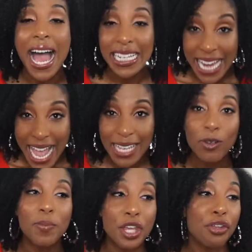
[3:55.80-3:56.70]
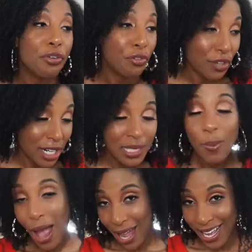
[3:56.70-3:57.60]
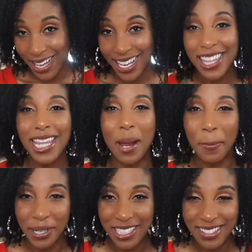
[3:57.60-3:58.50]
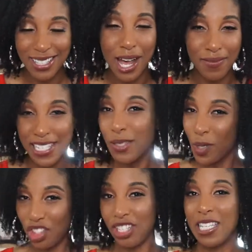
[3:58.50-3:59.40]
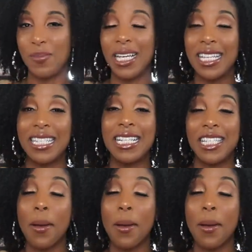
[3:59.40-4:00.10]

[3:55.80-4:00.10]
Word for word: that will be the first product that I'll purchase off this wish list because it's